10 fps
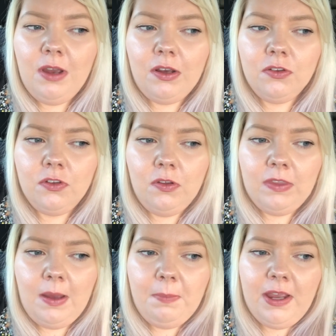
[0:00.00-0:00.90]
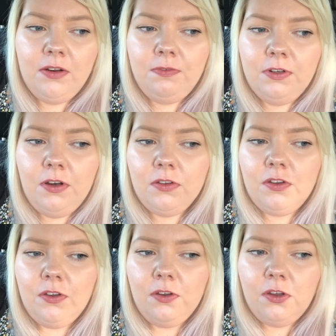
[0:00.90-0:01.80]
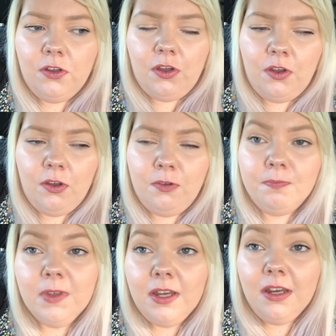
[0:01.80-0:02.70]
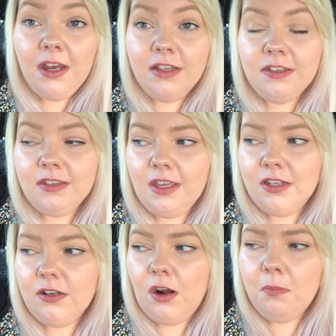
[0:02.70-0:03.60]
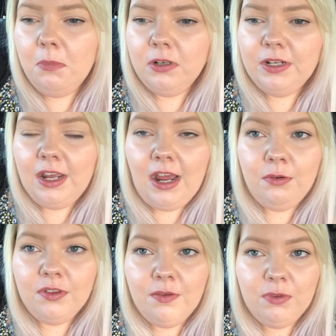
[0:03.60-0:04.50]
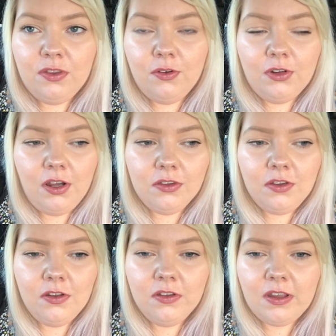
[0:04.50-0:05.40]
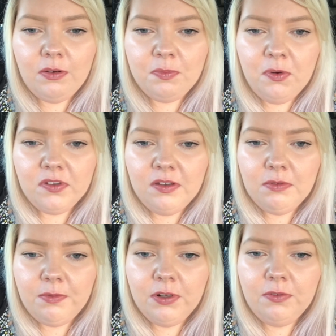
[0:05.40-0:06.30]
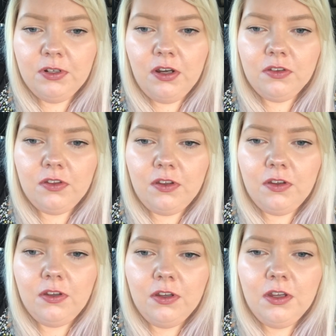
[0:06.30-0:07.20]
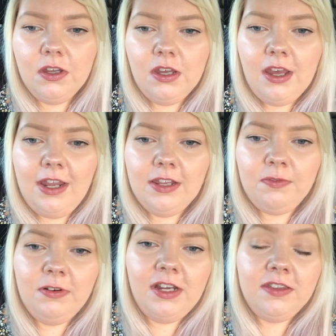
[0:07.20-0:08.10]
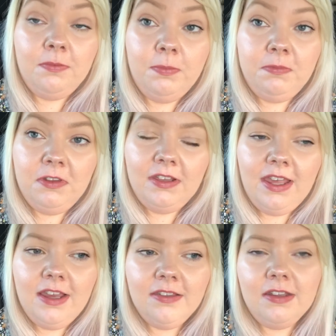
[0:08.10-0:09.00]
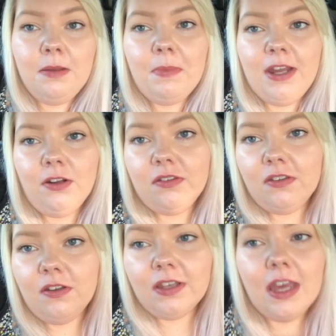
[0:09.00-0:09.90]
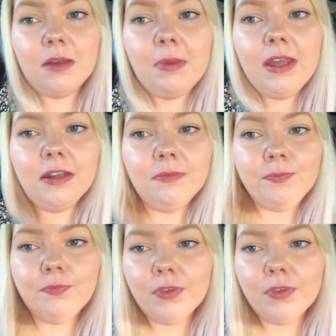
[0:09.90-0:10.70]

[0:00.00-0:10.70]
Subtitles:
I got told that by another doctor. As I said, on Monday, I was in with two doctors. I was booked in with another doctor, and it's related to this, and then my doctor came in.